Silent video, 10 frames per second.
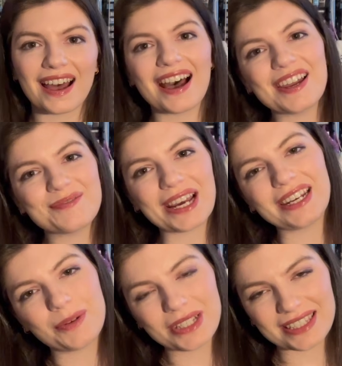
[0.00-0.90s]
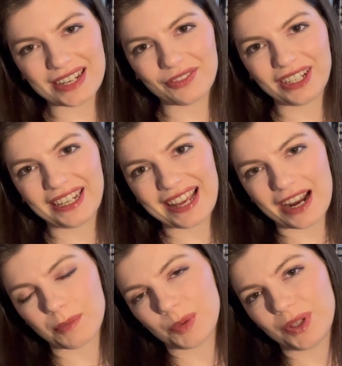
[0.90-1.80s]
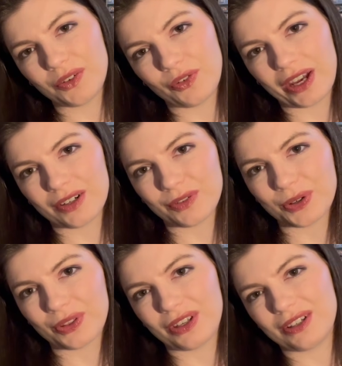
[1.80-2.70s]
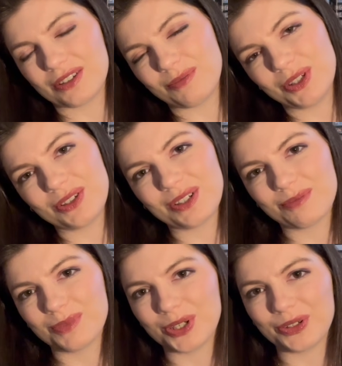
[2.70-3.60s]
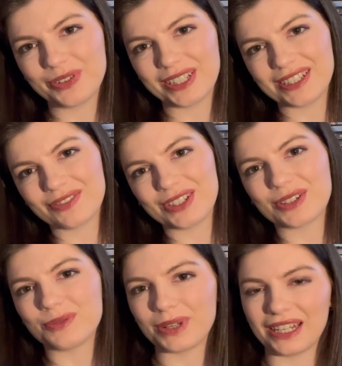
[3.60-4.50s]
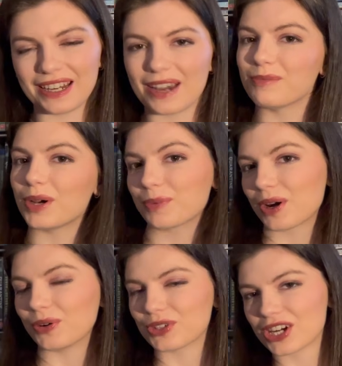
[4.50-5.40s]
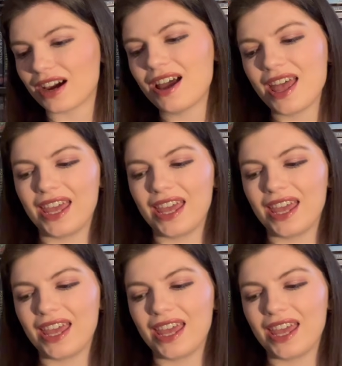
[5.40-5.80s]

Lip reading: Hi, my name is Stephanie and I'm a big fan of all things music, movies, physical media and pop culture.